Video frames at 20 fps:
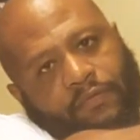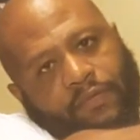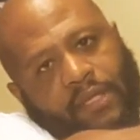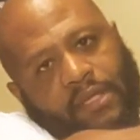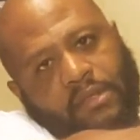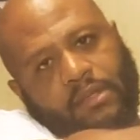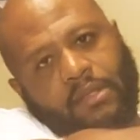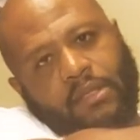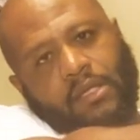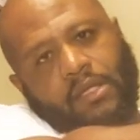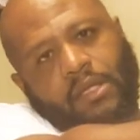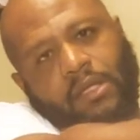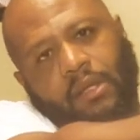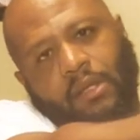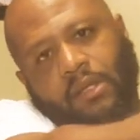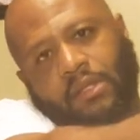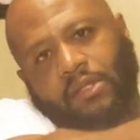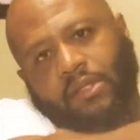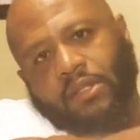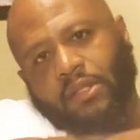Fits good,
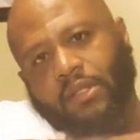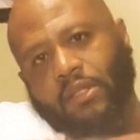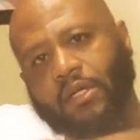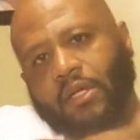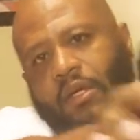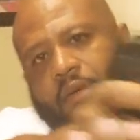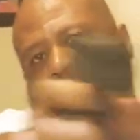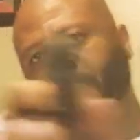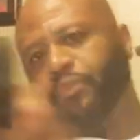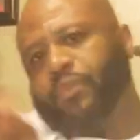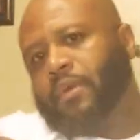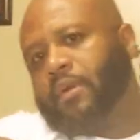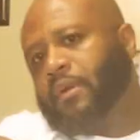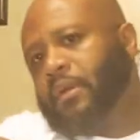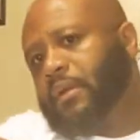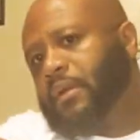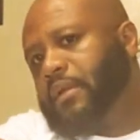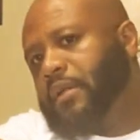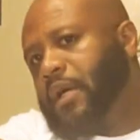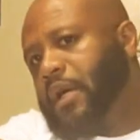looks good,
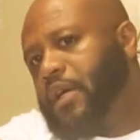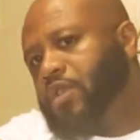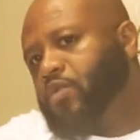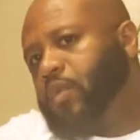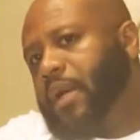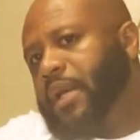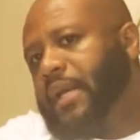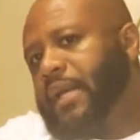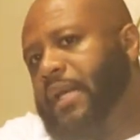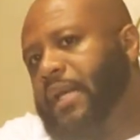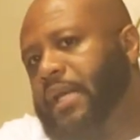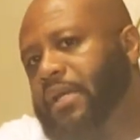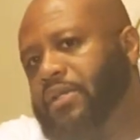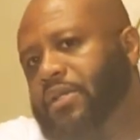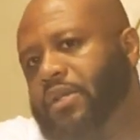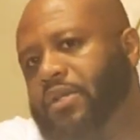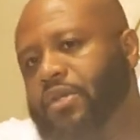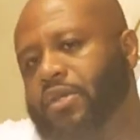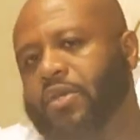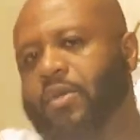does what it needs
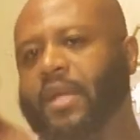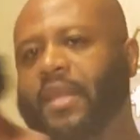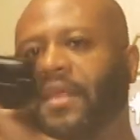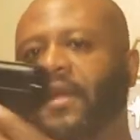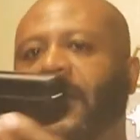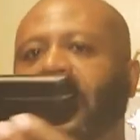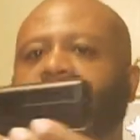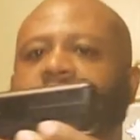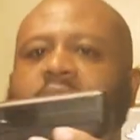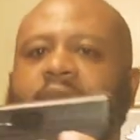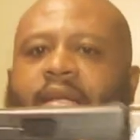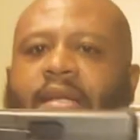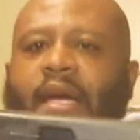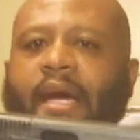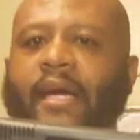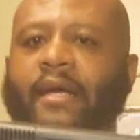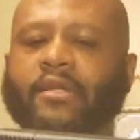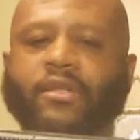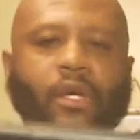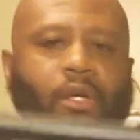to do at the end of the
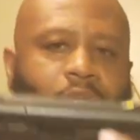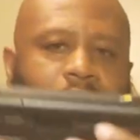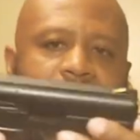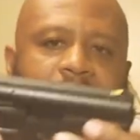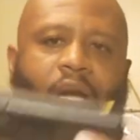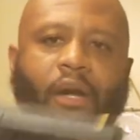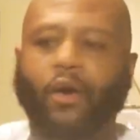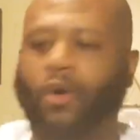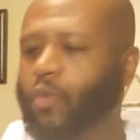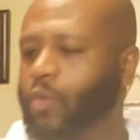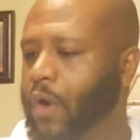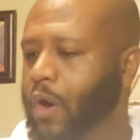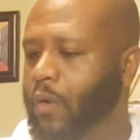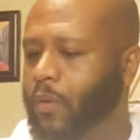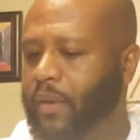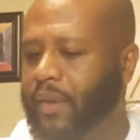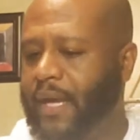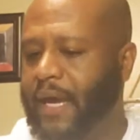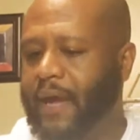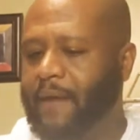day, so you can't go
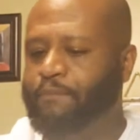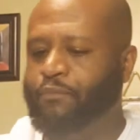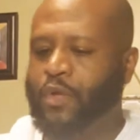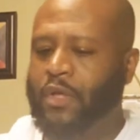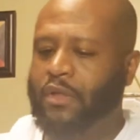wrong with that.